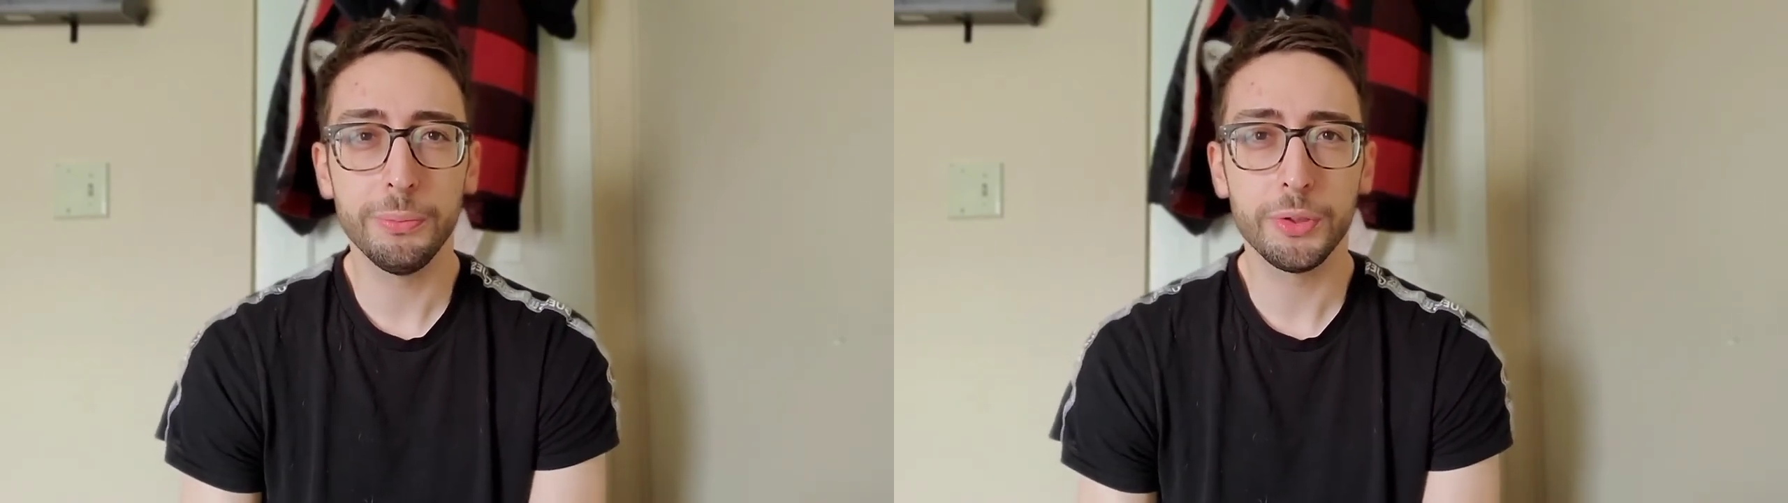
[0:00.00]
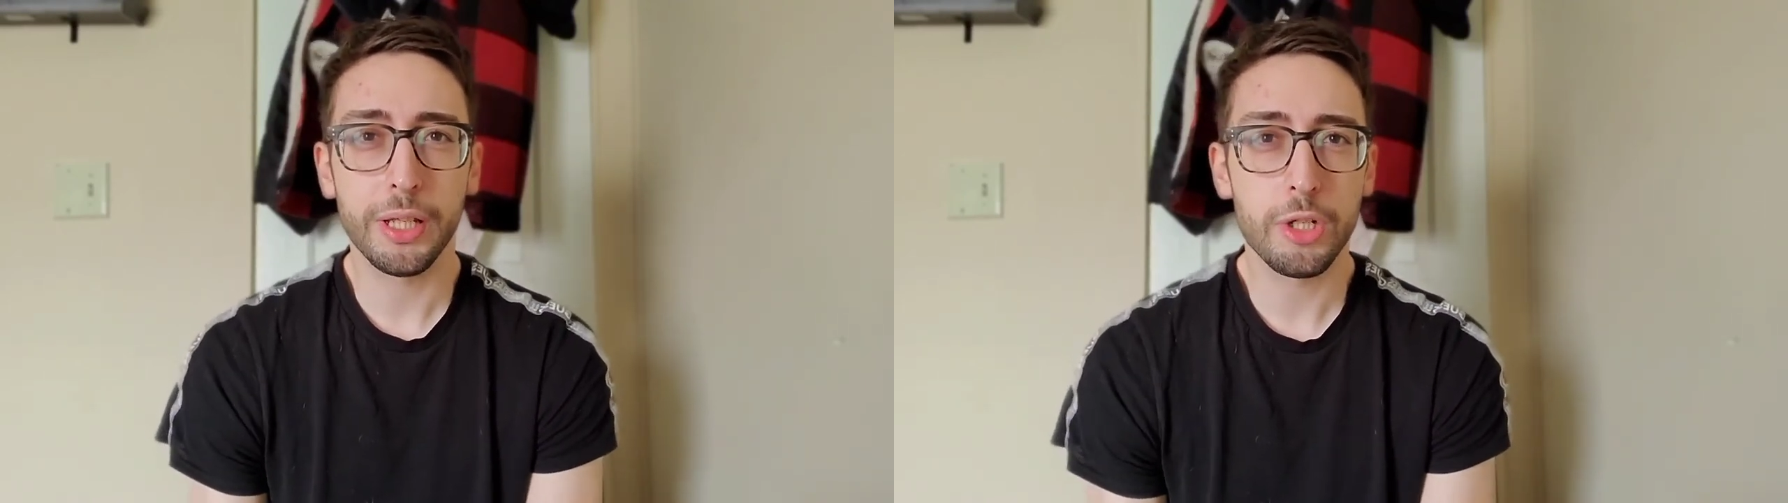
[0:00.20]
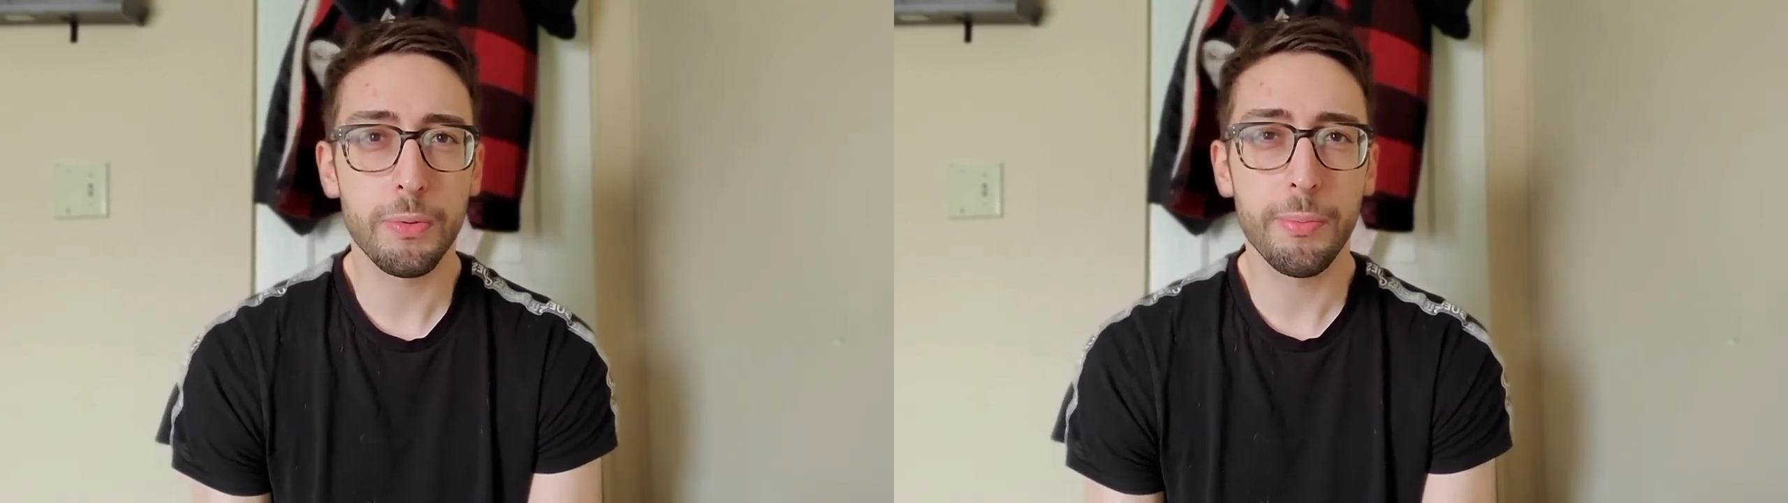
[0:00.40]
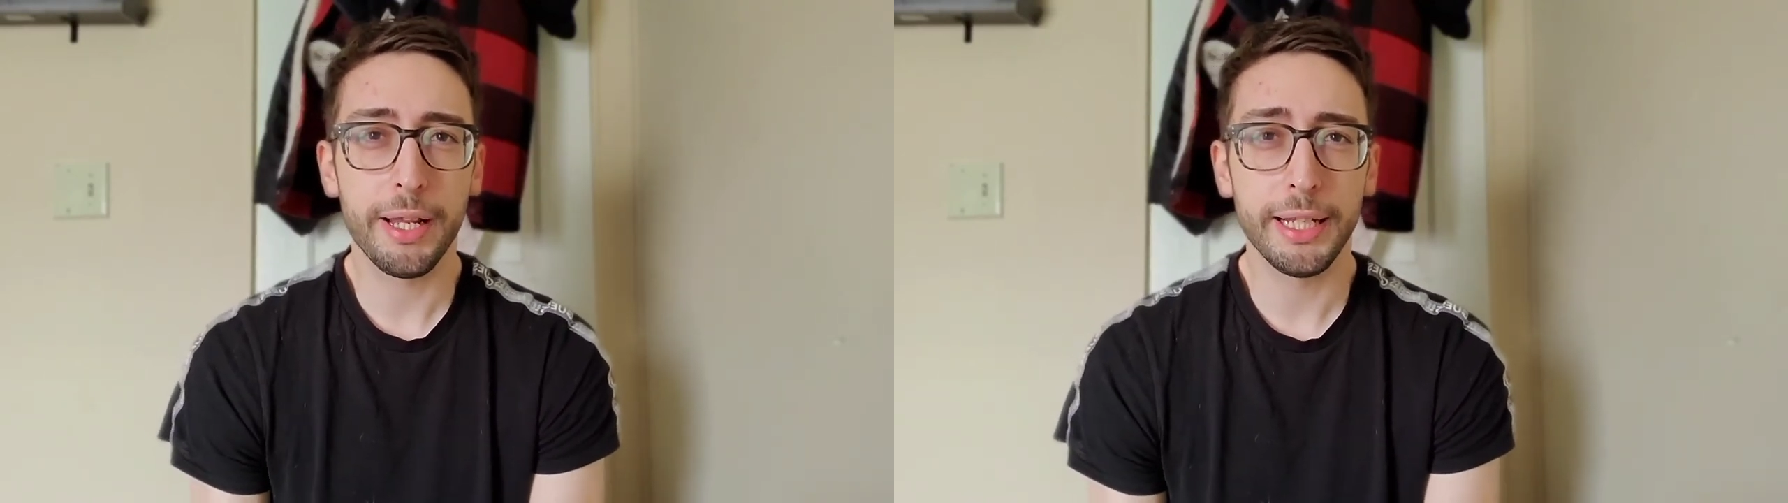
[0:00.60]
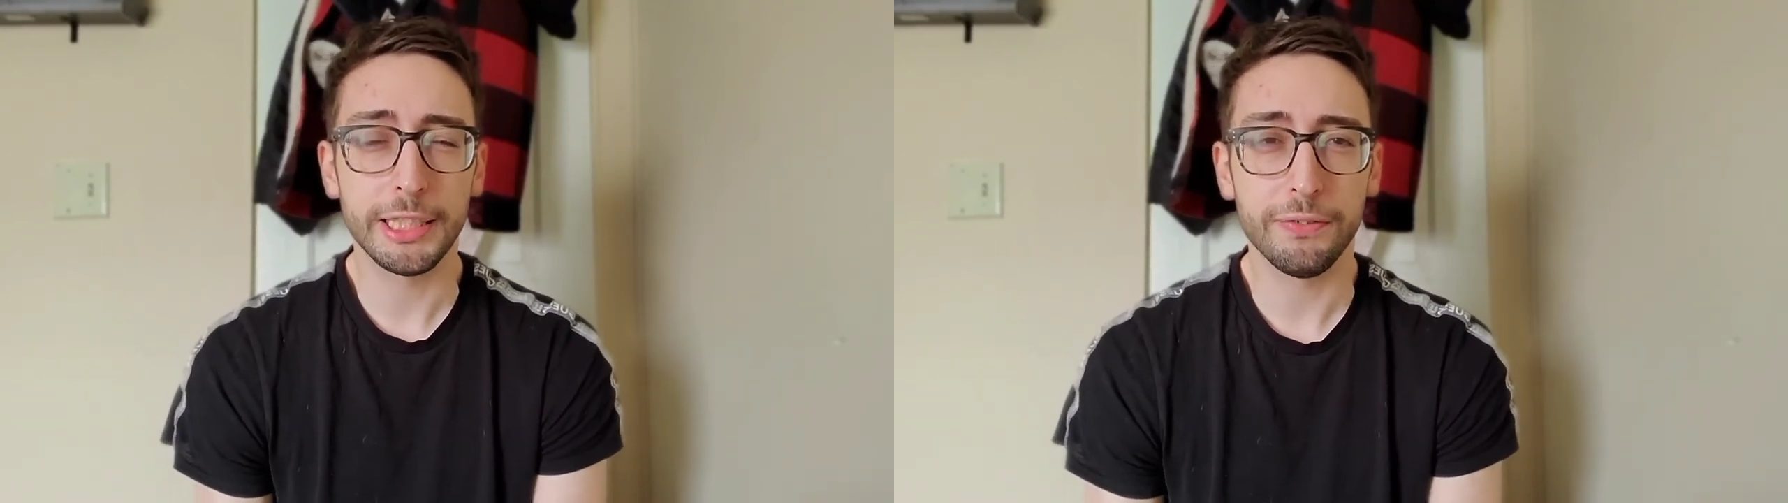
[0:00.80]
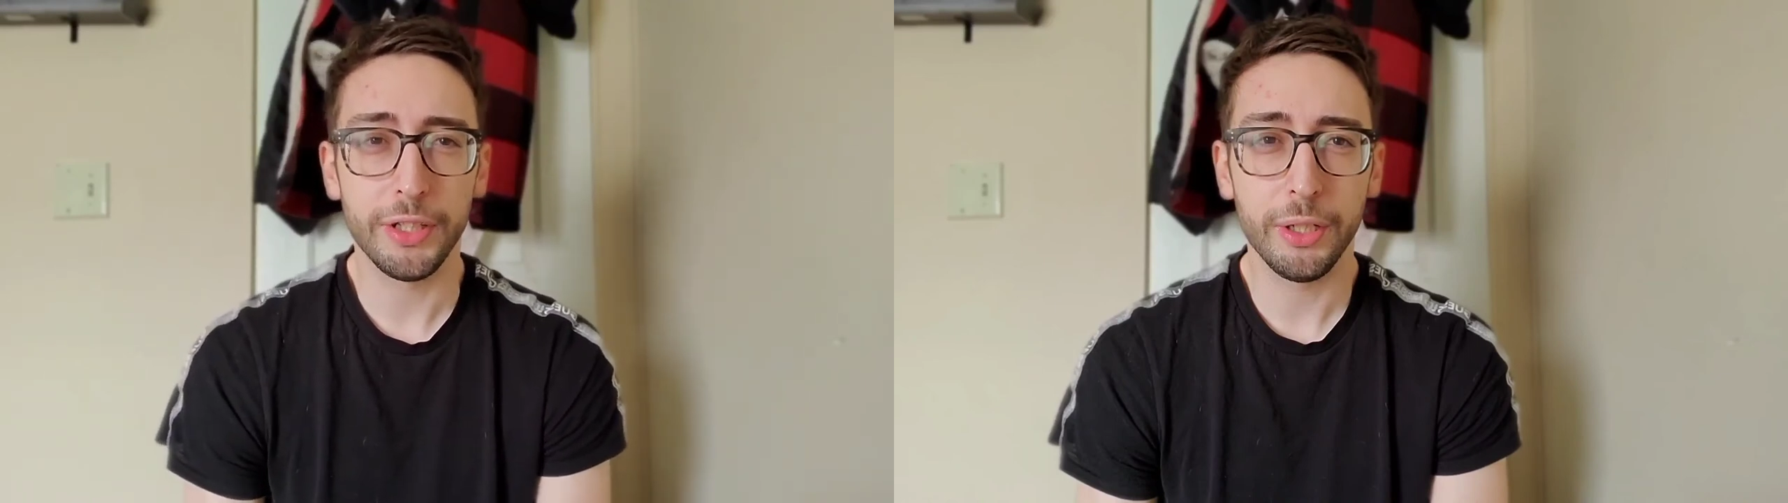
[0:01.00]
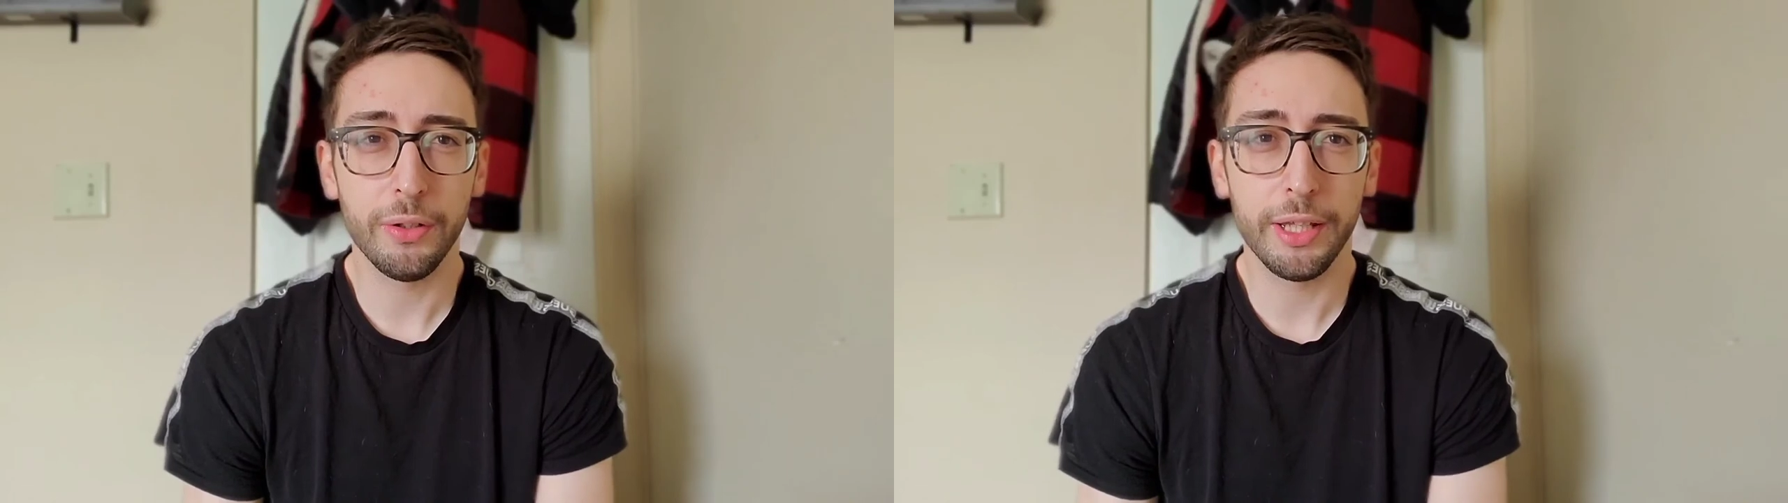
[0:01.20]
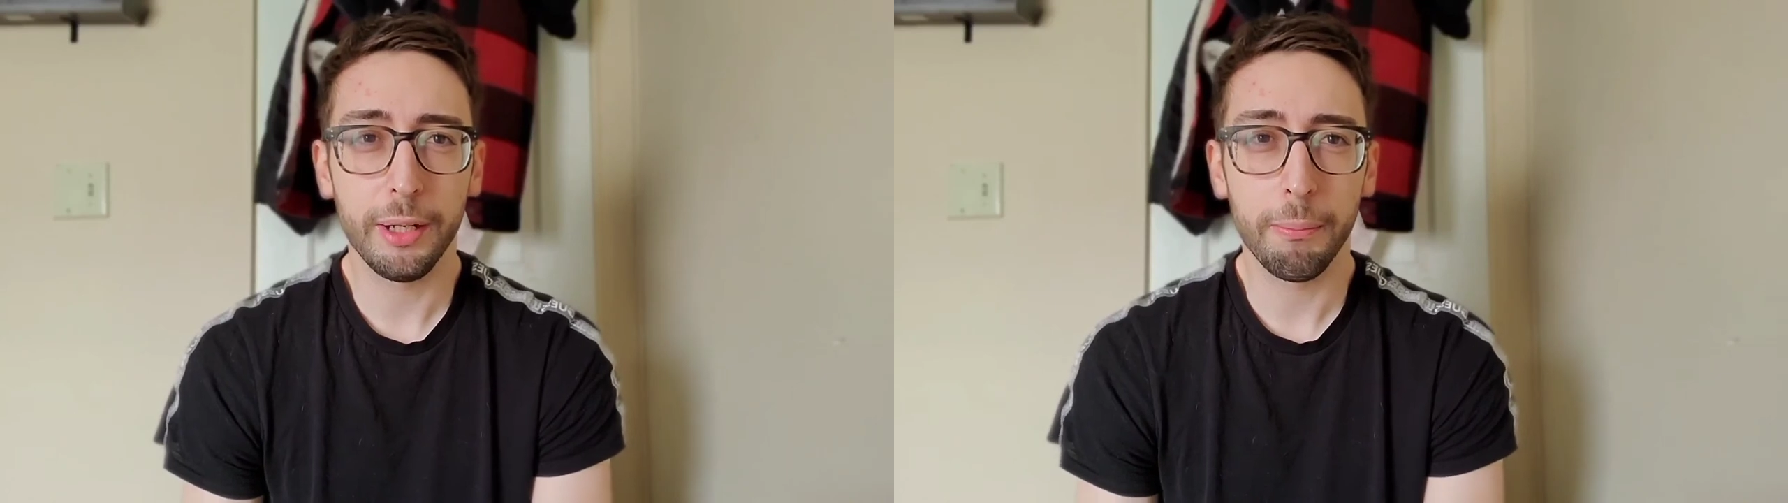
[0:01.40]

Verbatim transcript: so that should be my next video that